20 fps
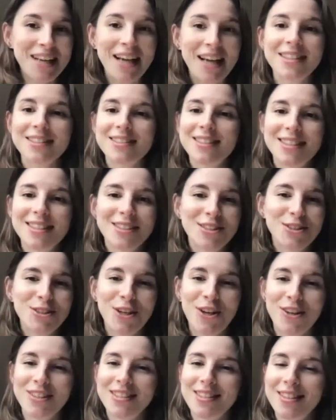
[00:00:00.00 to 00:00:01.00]
this is
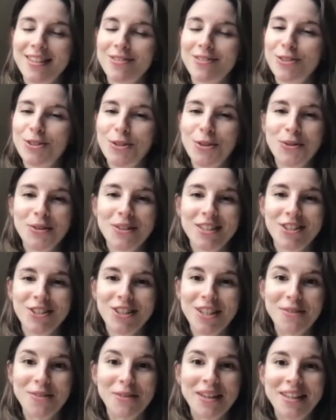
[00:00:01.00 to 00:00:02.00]
going to sound so
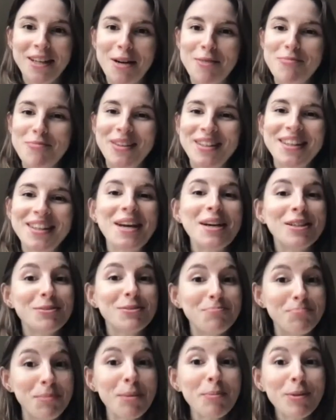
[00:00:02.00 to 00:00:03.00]
cliche right now, but
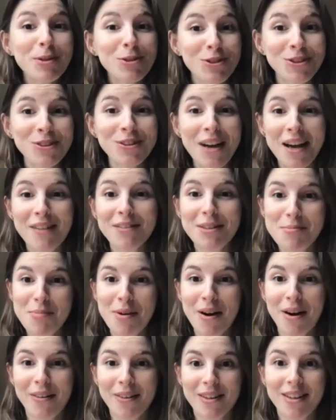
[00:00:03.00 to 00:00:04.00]
people do have the
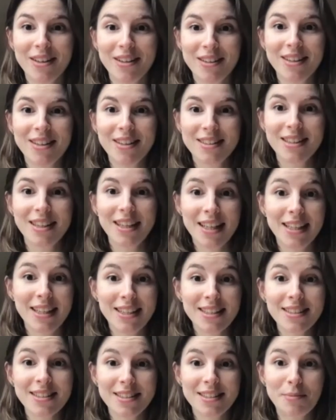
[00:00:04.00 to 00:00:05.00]
power. It
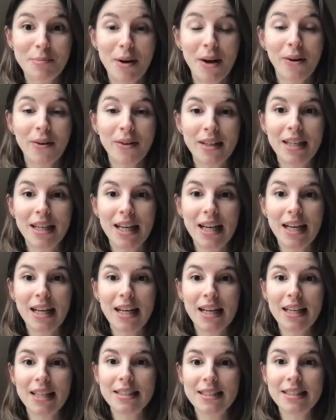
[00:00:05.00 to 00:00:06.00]
is the power.
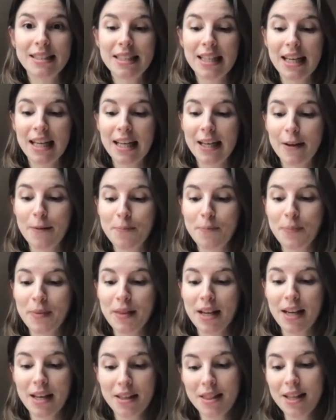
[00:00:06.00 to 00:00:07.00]
And
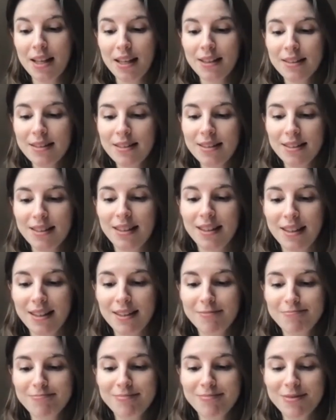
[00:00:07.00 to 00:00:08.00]
I think
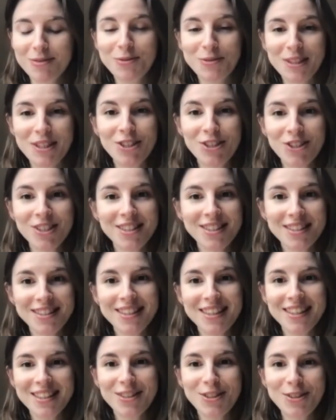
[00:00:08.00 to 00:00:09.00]
we just
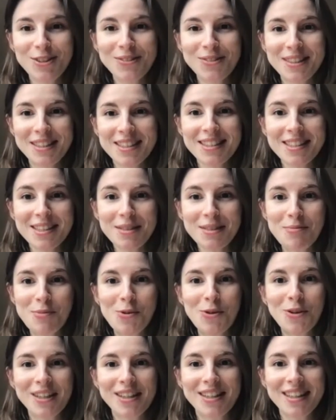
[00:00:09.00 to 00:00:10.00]
need to listen
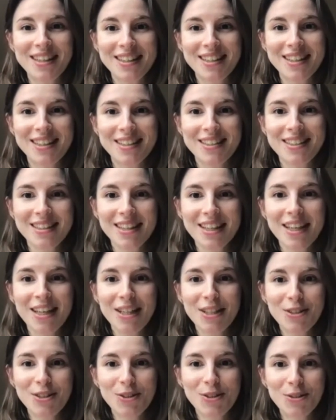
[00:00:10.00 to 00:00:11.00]
more and
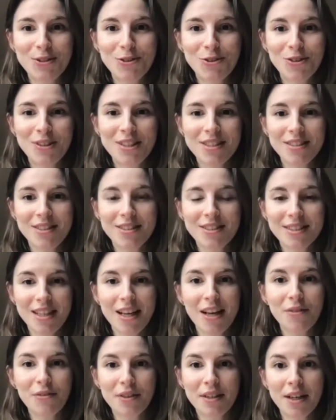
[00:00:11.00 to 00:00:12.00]
to trust
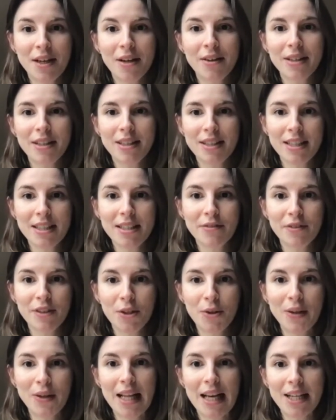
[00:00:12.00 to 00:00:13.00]
ourselves in our
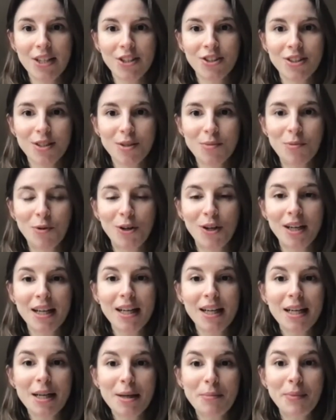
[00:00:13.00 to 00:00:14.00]
individual actions more,
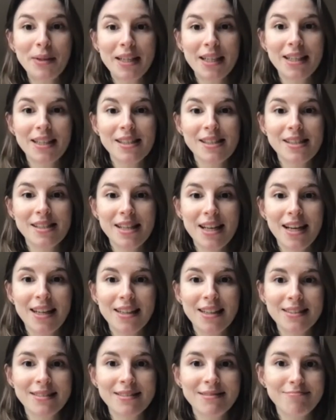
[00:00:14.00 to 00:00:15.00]
because
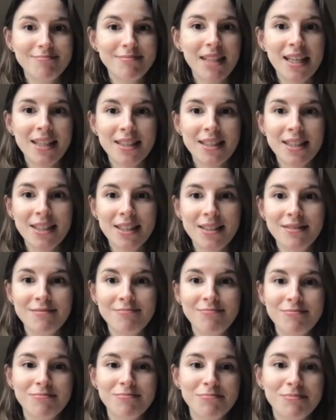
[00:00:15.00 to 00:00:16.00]
that then
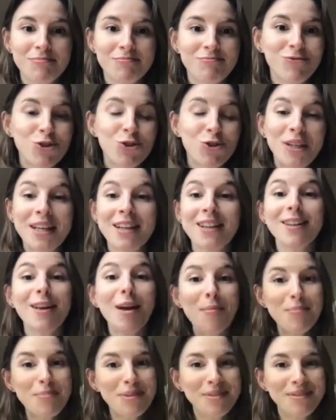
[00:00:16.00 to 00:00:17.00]
can trickle
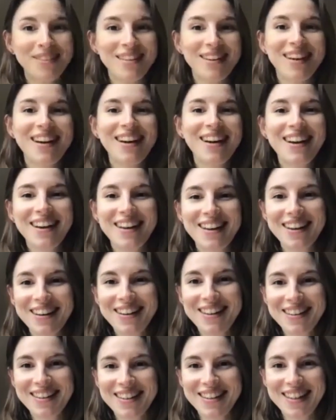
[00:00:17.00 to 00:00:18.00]
up
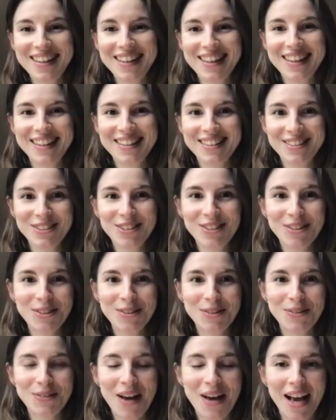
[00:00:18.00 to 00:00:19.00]

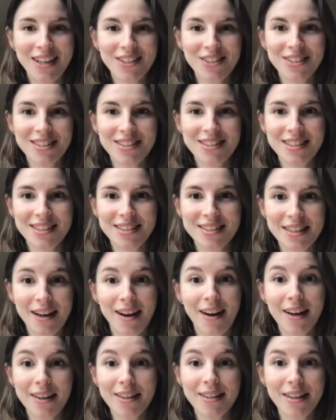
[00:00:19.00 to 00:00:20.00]
into actions at a
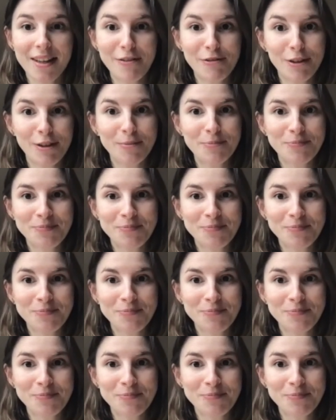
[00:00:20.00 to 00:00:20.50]
higher level.